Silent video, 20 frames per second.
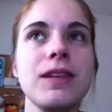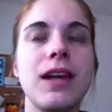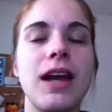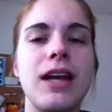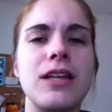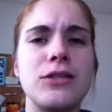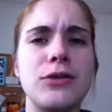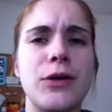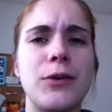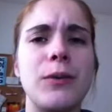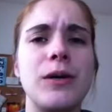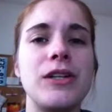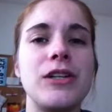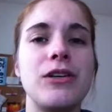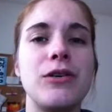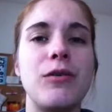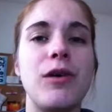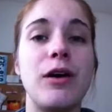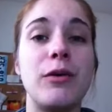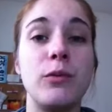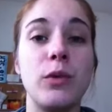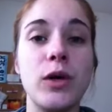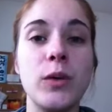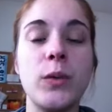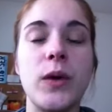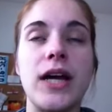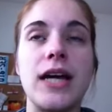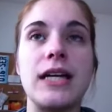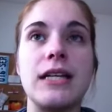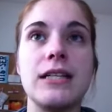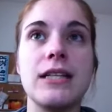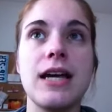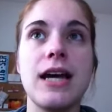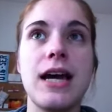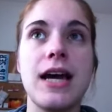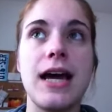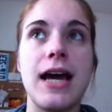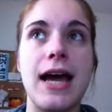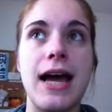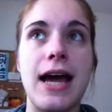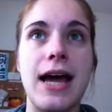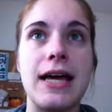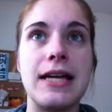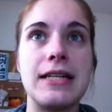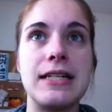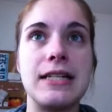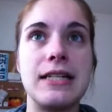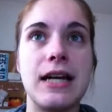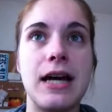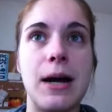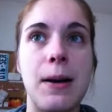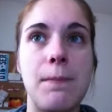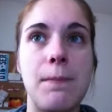And so I wandered around one-ways and